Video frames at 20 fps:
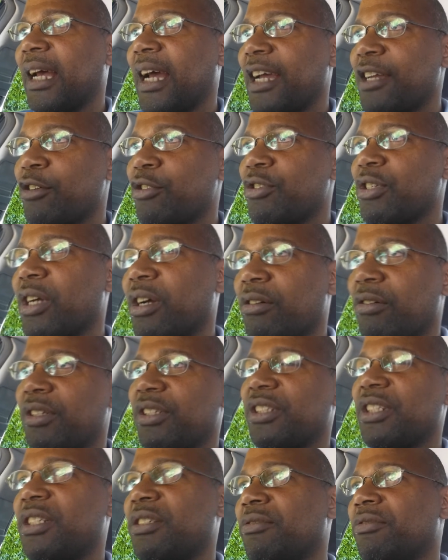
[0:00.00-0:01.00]
and you shall
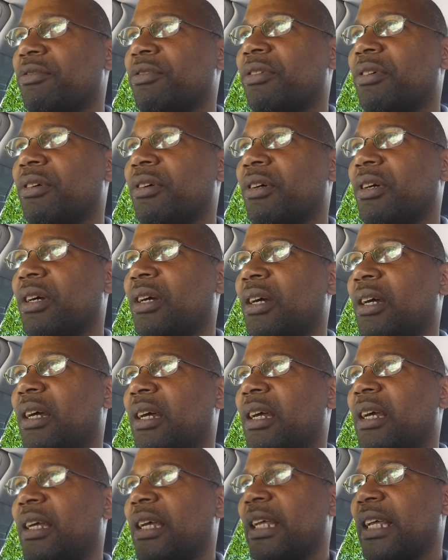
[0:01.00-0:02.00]
receive.
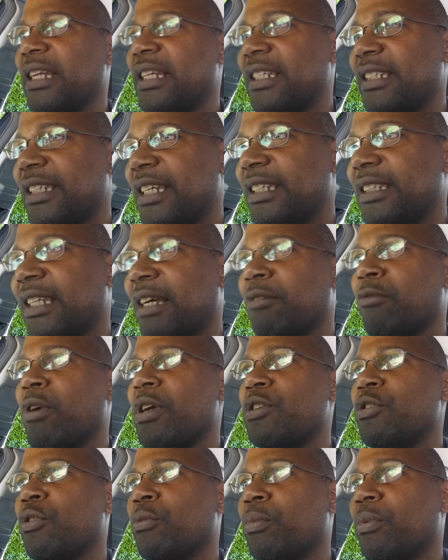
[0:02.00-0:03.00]
Then he says that
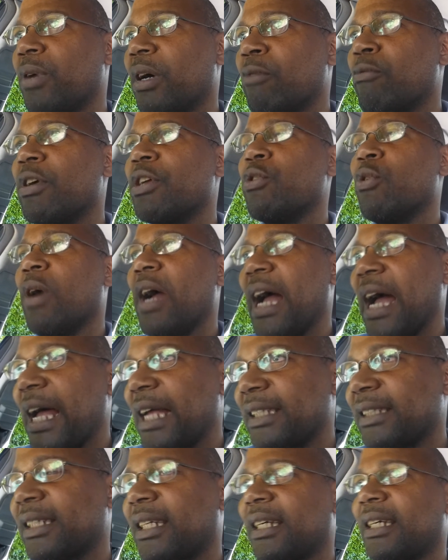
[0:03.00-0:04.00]
when you
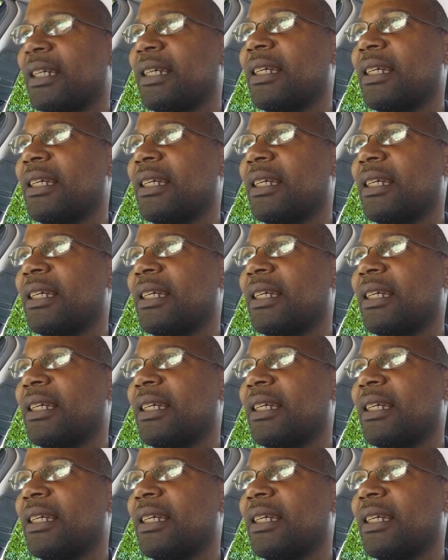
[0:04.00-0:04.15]
ask,